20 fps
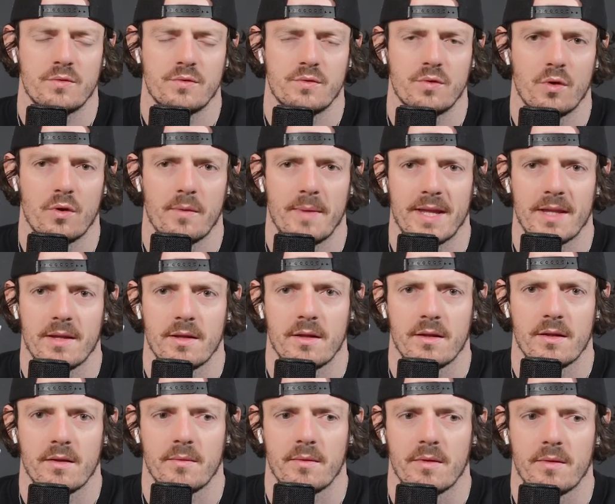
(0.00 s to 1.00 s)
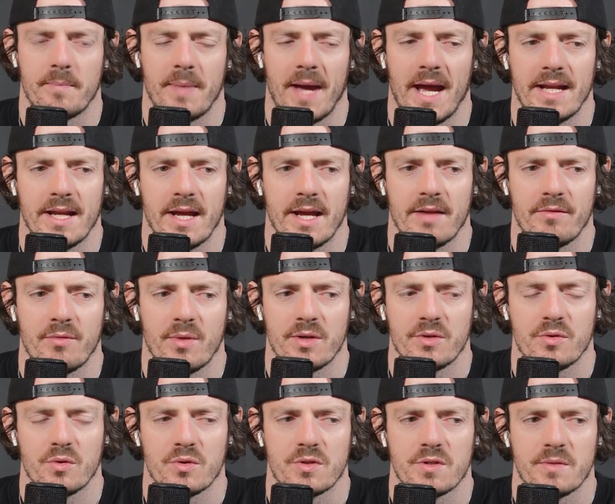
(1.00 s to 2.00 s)
Talk about the payday. Everyone
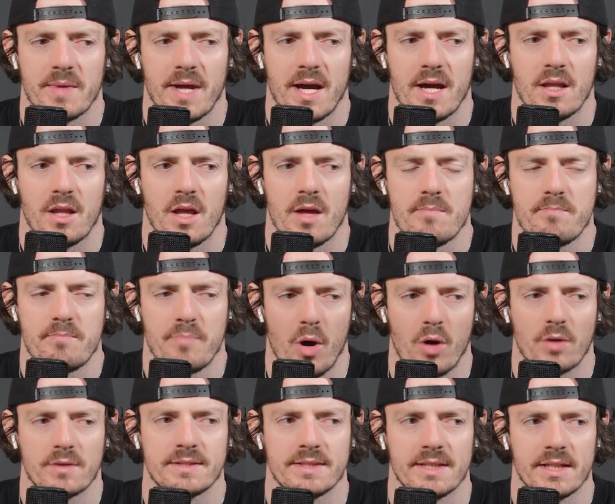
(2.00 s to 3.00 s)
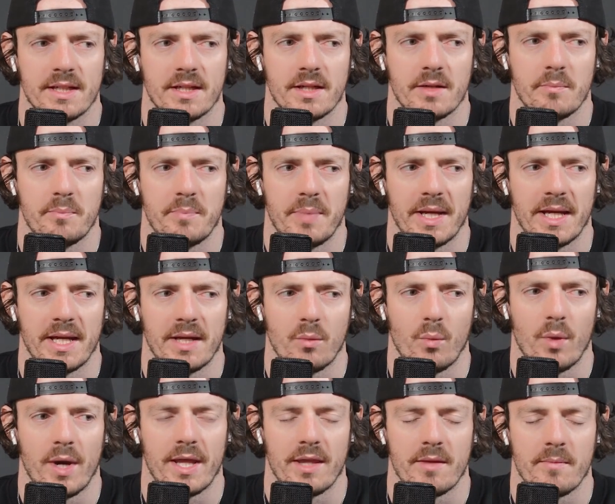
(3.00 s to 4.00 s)
talks about like boxing being
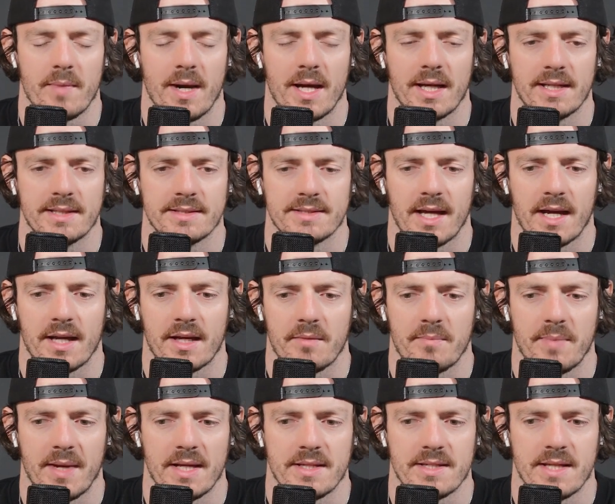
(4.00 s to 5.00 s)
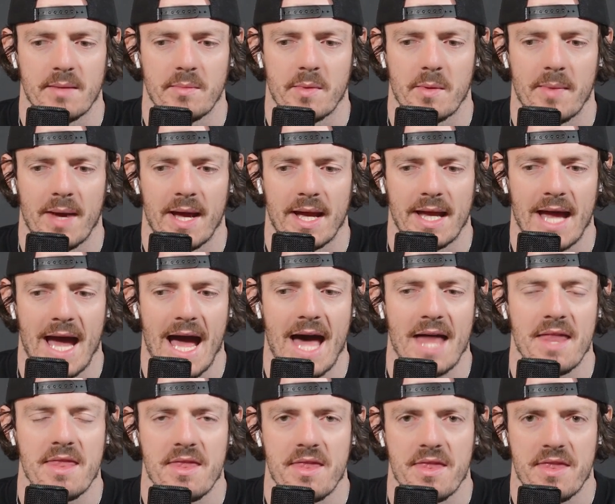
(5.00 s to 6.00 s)
where the money's at compared to MMA.
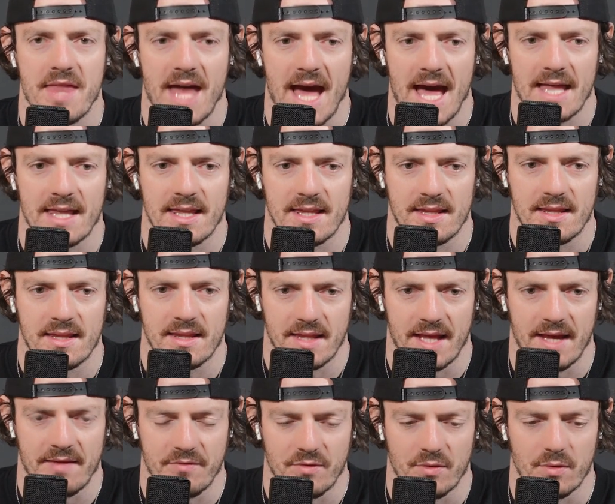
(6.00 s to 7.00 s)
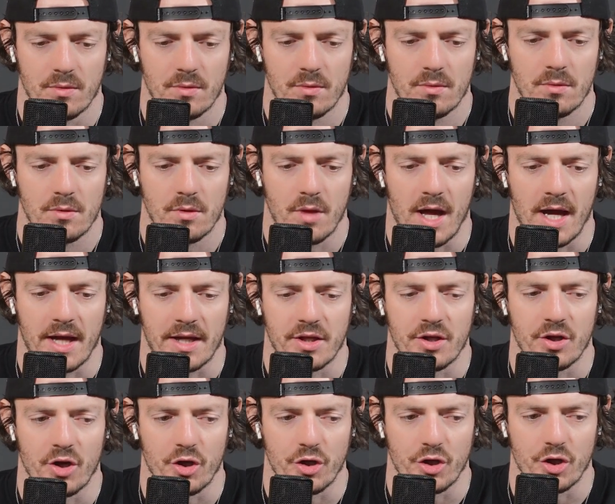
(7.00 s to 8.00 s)
At that level, like,
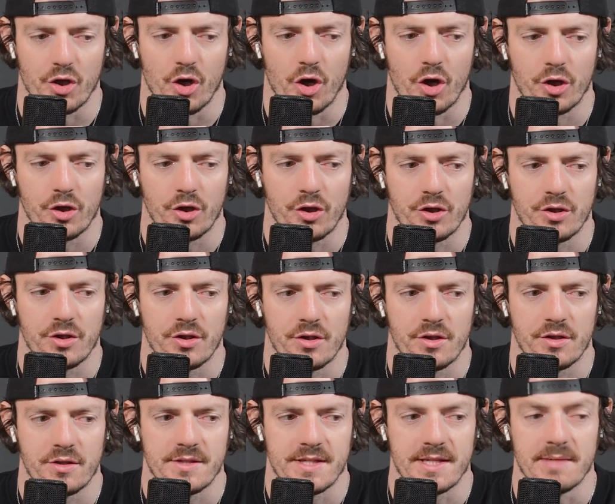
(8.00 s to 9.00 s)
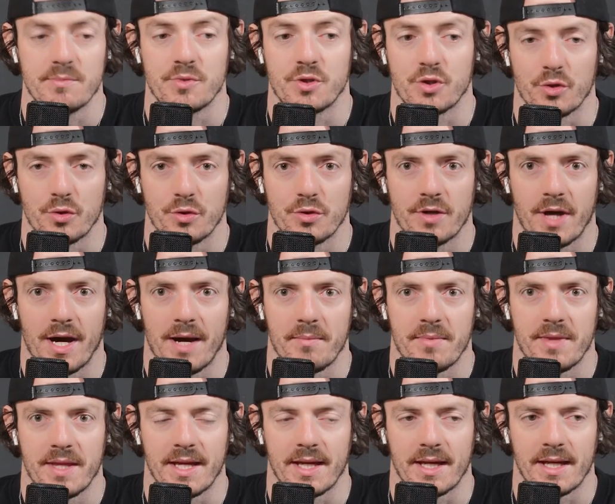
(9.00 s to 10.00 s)
you're not Tim Tszyu type
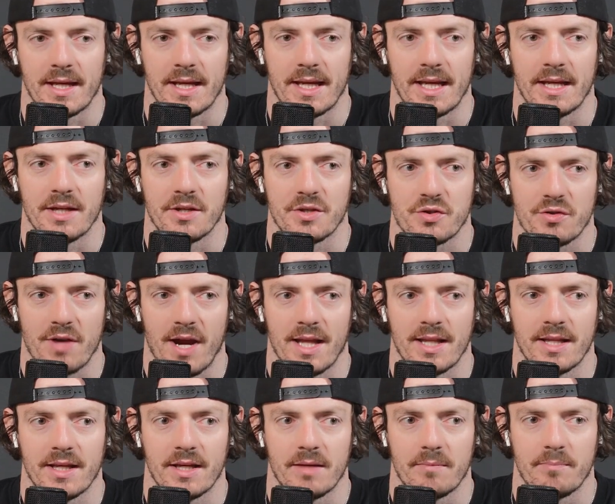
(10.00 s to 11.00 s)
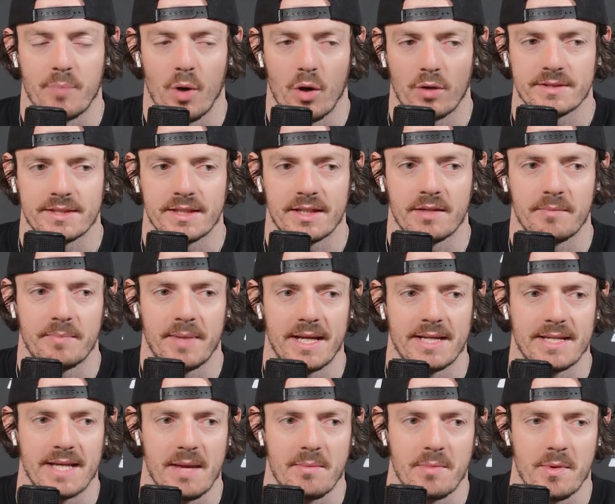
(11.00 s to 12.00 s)
thing. In Australia, in boxing compared
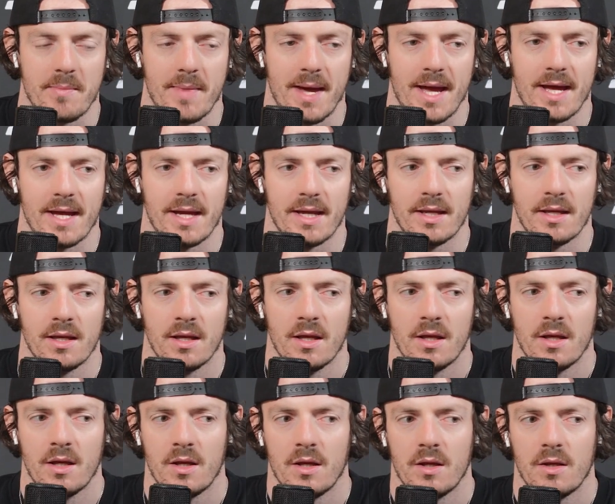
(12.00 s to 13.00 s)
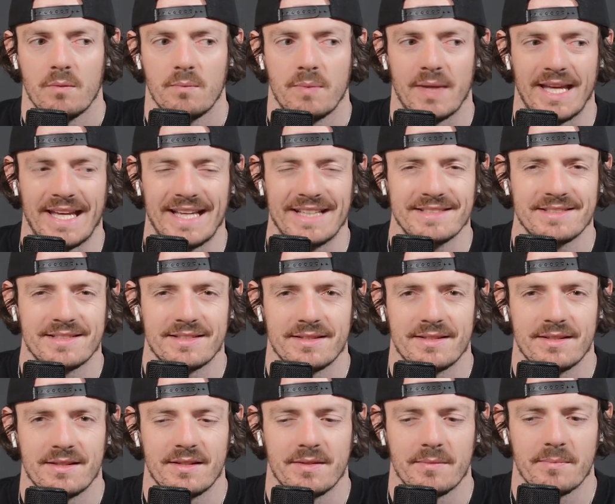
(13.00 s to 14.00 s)
to MMA, is
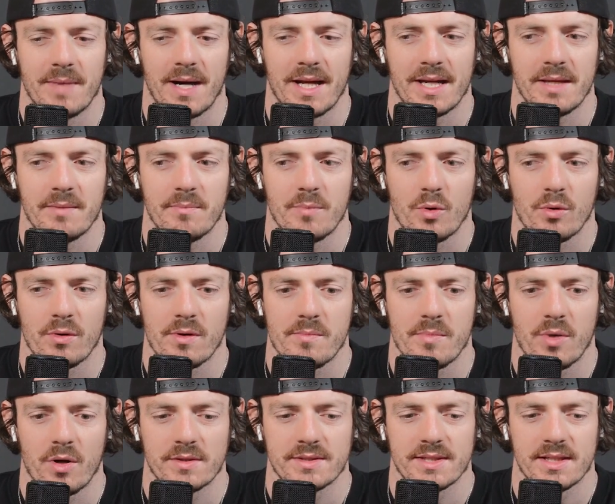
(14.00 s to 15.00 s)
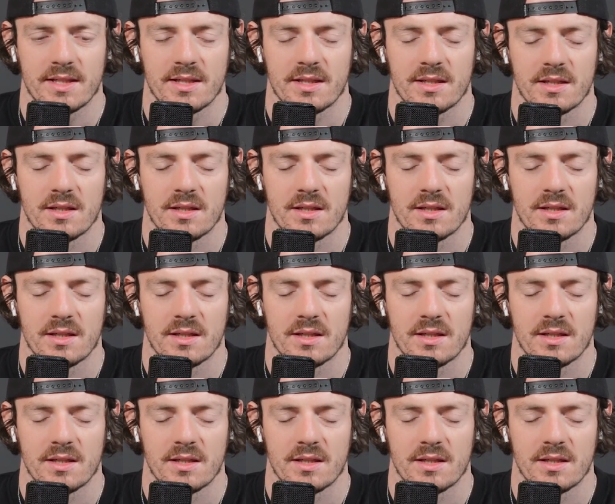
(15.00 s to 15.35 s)
the money more in boxing?